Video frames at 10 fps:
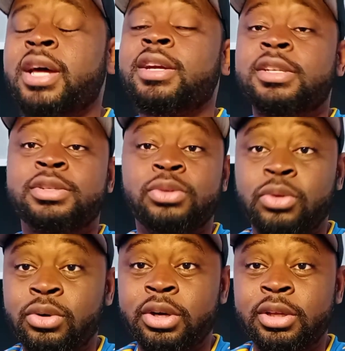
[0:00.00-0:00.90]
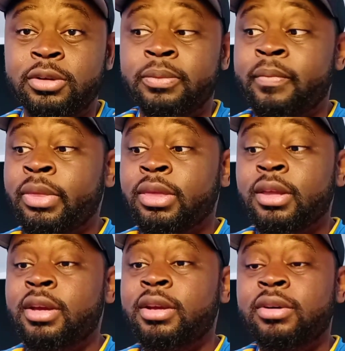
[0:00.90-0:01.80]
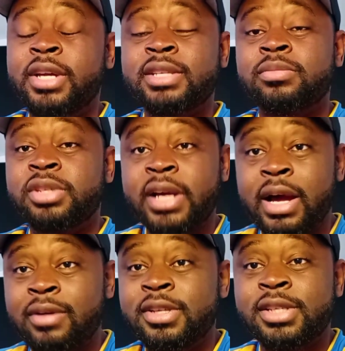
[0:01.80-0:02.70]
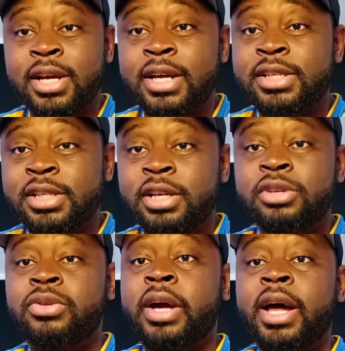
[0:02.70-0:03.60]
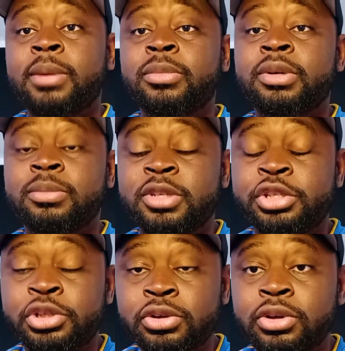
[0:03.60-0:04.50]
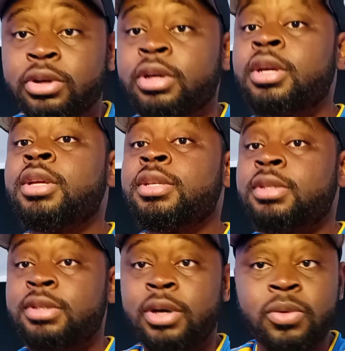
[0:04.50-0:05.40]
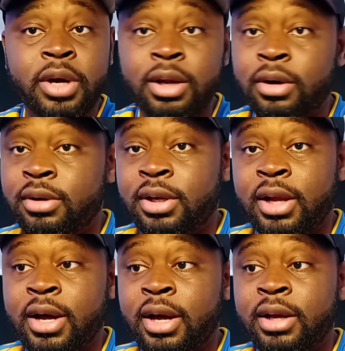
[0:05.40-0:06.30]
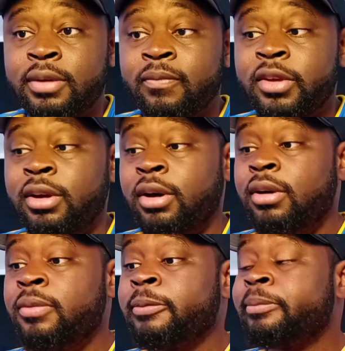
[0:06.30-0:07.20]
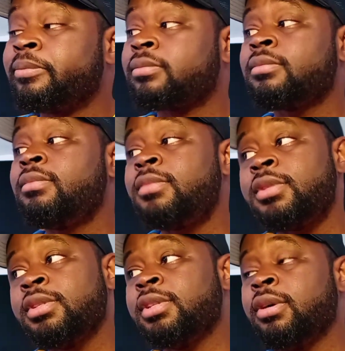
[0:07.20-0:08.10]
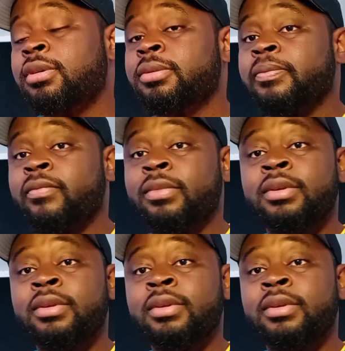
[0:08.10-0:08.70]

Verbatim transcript: trying to destroy you. You know, that's some childish ass shit. You got to mature somewhere along the line, you know. So